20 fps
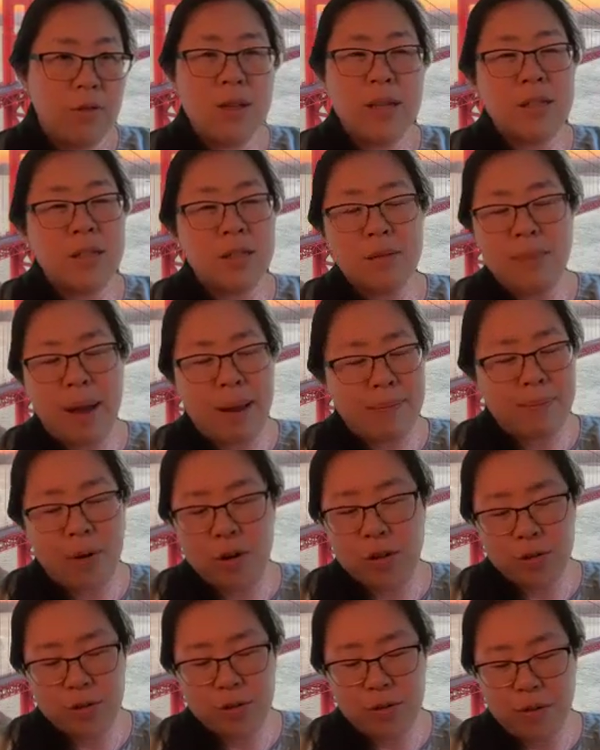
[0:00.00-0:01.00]
this is my
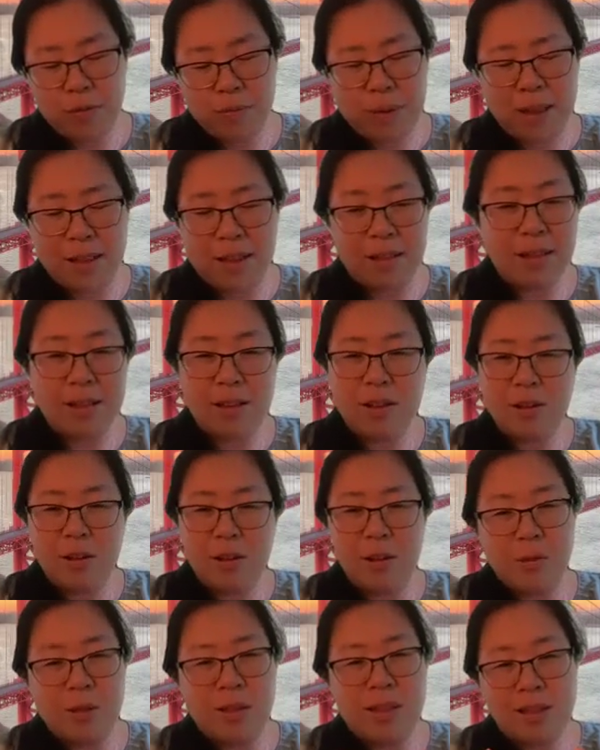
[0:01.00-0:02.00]
personal opinion
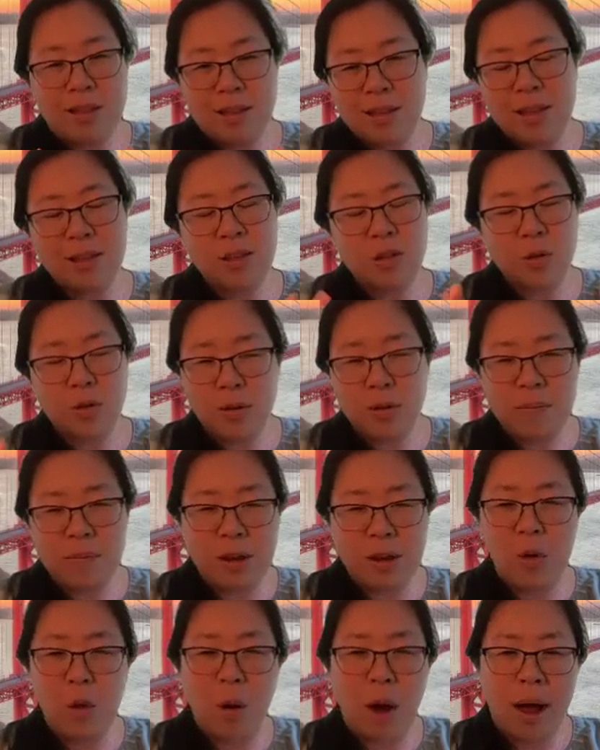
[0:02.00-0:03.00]
that this could
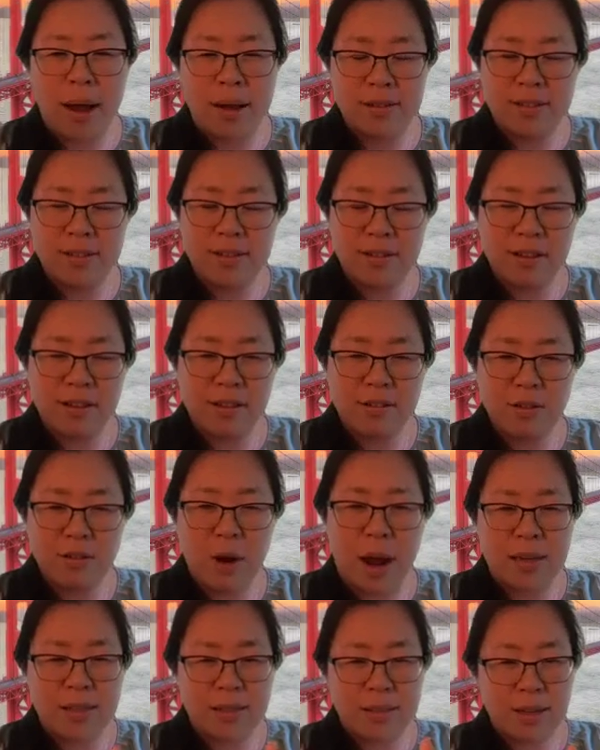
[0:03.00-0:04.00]
be quite
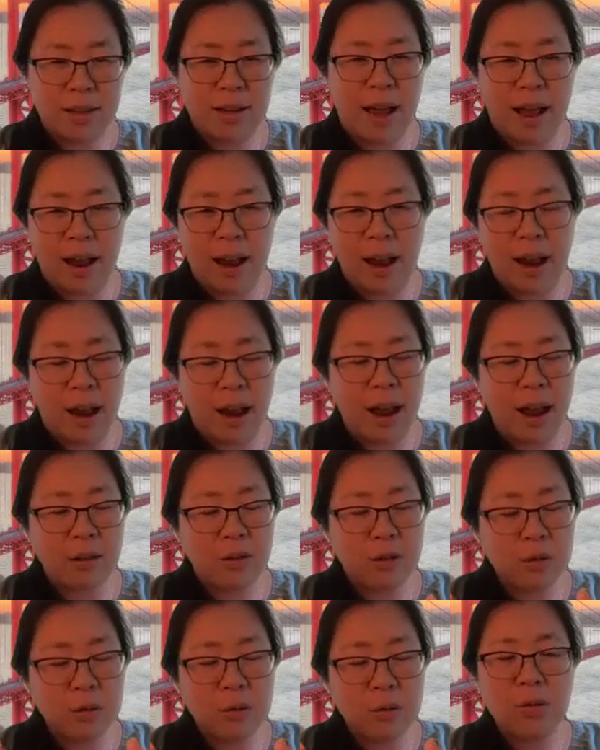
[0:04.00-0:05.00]
drastic.
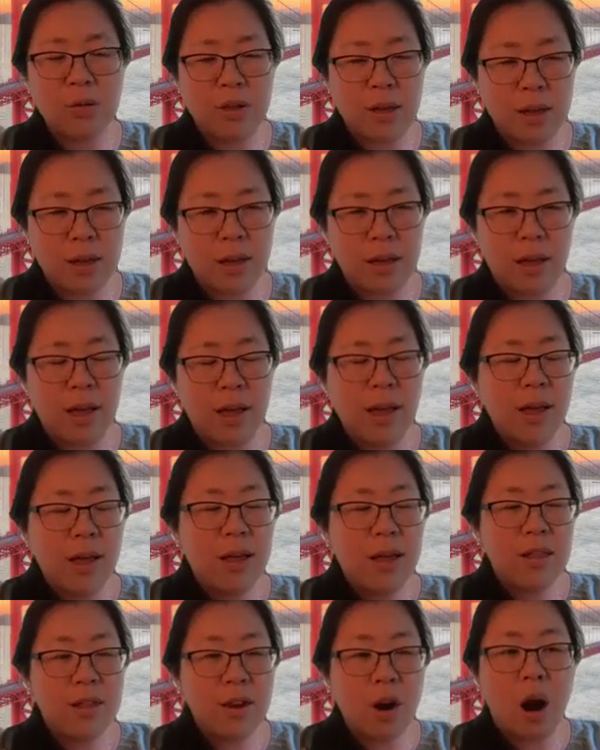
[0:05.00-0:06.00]
I do think
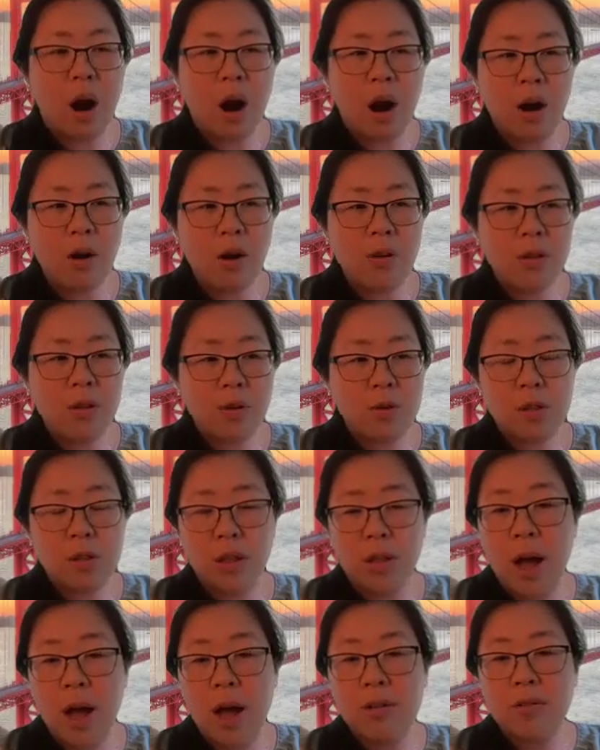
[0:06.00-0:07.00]
there are
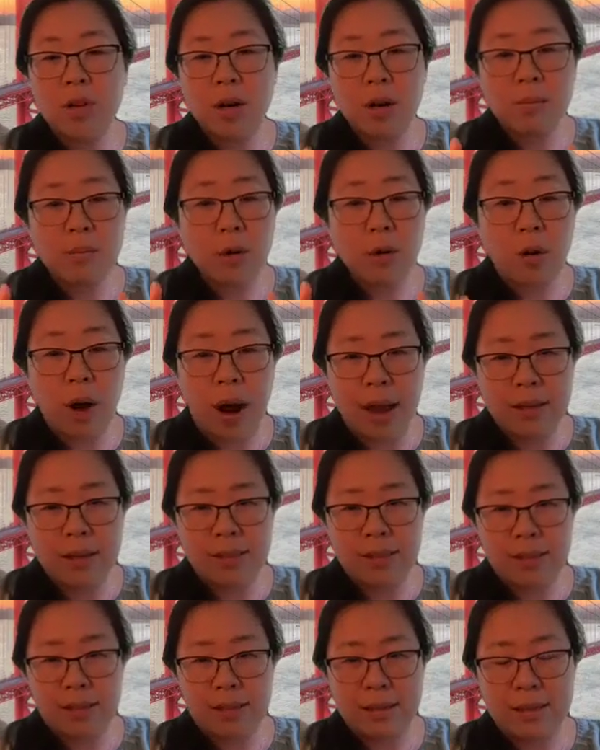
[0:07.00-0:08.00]
those long-term
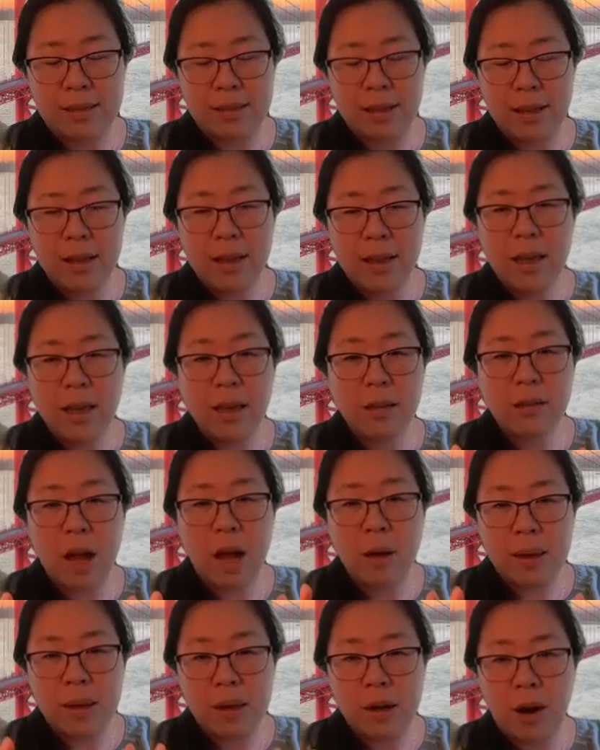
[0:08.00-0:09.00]
crises,
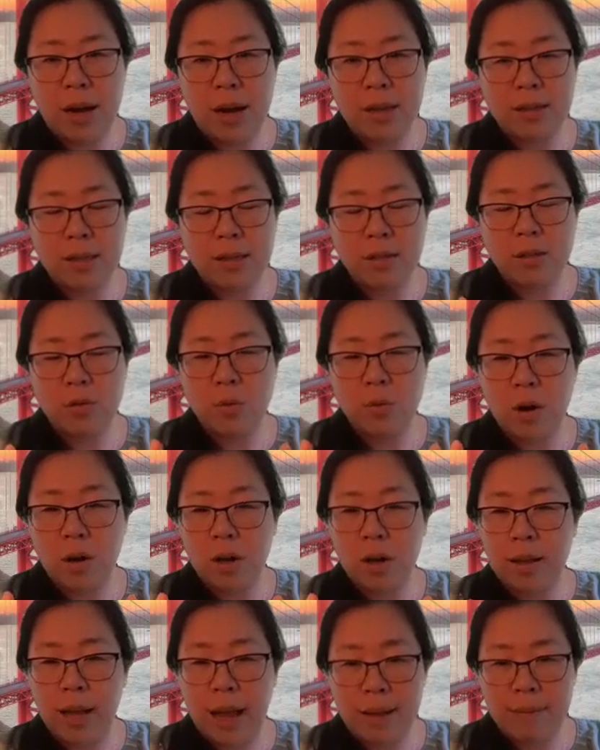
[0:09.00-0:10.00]
economic crisis or
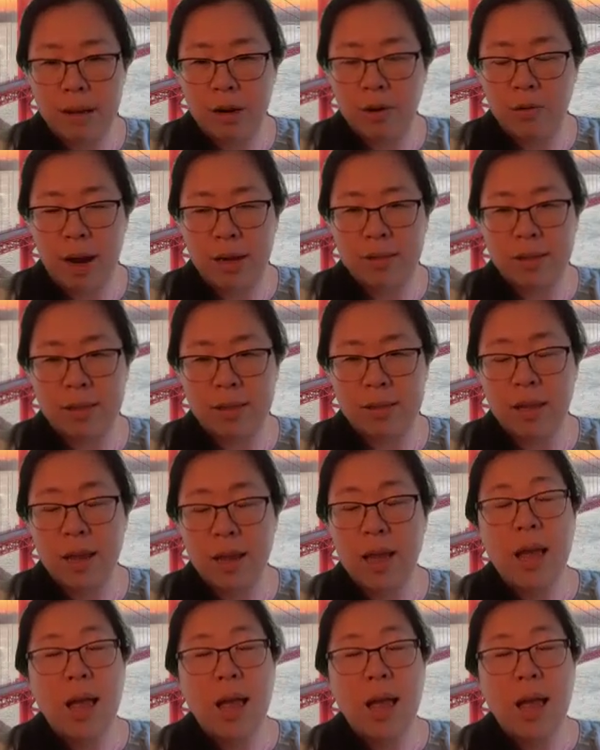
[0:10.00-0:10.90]
climate crisis.